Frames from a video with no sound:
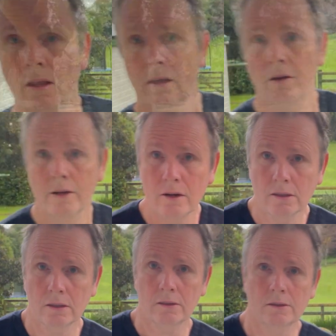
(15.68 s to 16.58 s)
Hi
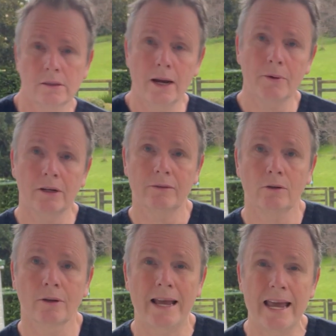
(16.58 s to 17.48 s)
guys, today we're going to have a
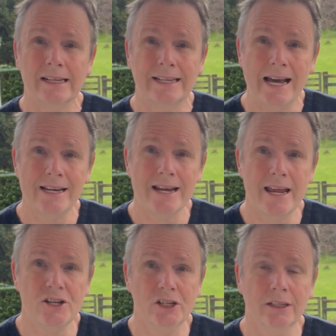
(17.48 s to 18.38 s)
look at garden
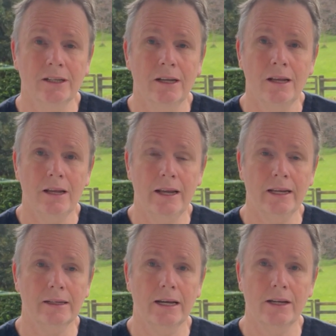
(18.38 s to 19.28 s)
edging,
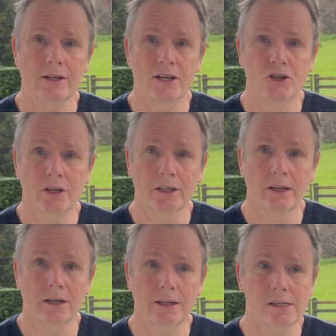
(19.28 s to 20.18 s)
and garden edging
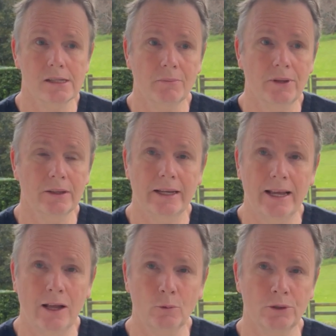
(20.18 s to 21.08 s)
is something that
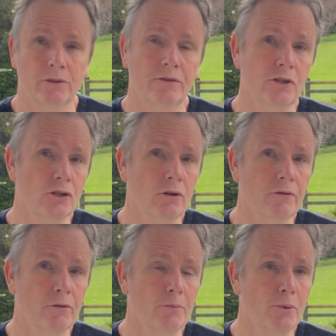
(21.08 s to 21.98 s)
helps to finish
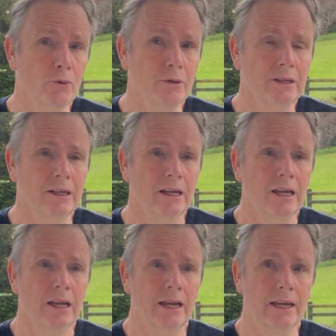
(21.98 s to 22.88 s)
off the border
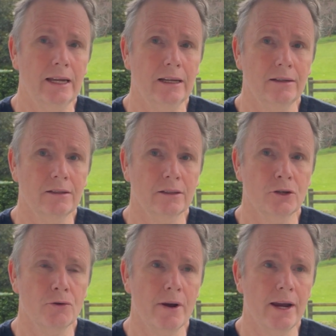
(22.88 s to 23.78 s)
and
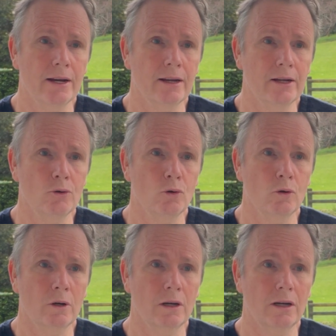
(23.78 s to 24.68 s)
create
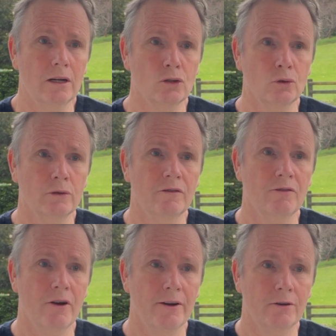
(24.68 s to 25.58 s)
your sort of
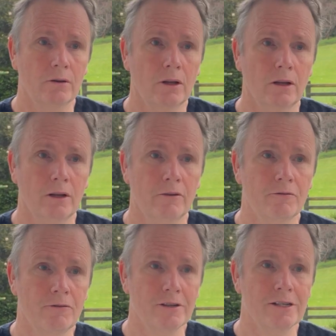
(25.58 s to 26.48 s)
final
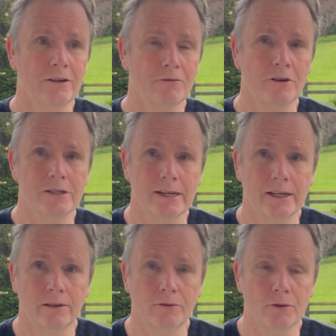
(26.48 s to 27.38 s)

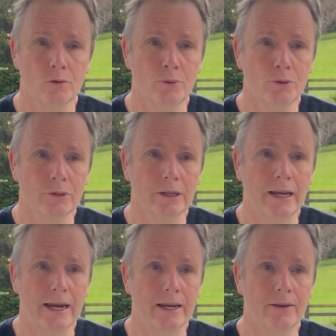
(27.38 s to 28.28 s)
frontier for your border,
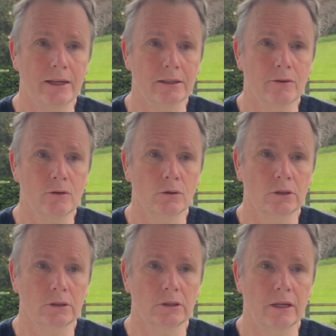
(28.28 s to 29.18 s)
and that of
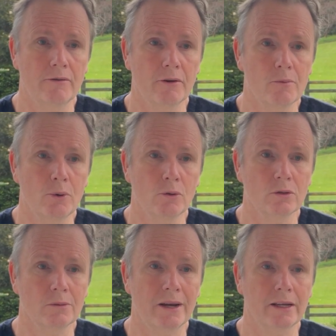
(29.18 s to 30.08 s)
course is very
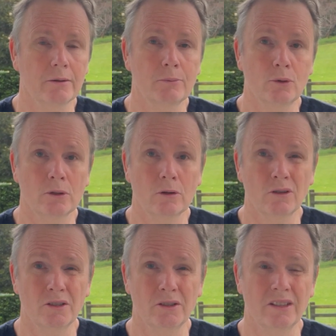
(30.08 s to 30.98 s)
important to make your border
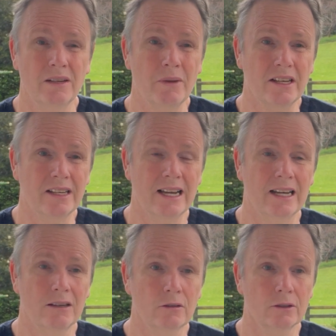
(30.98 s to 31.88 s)
look good and make your
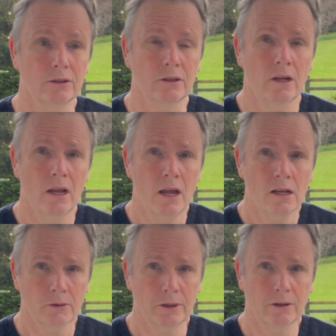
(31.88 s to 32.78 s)
garden look good.
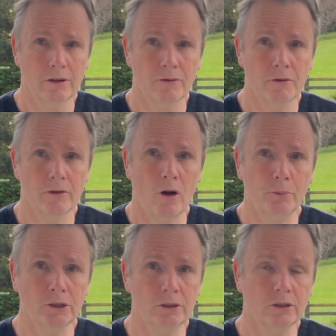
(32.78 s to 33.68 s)
So we're going to look at a few of the
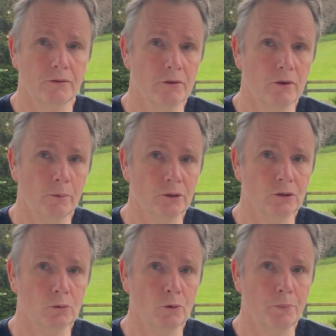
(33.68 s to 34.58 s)
options. A few of the
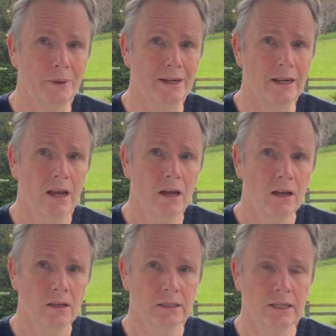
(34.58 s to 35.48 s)
options would be
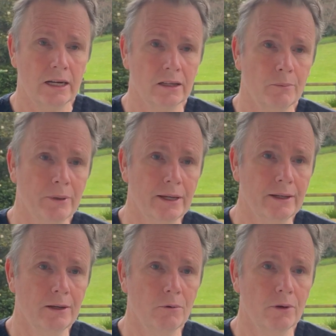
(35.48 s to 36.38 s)
starting at the
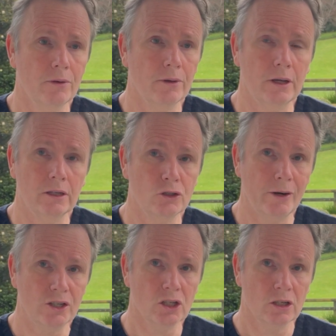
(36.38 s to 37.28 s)
beginning with
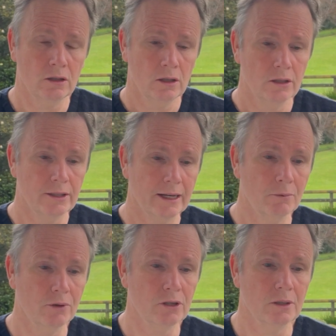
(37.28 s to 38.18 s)
trench digging
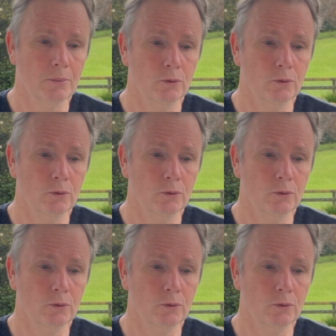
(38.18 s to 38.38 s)
with a simple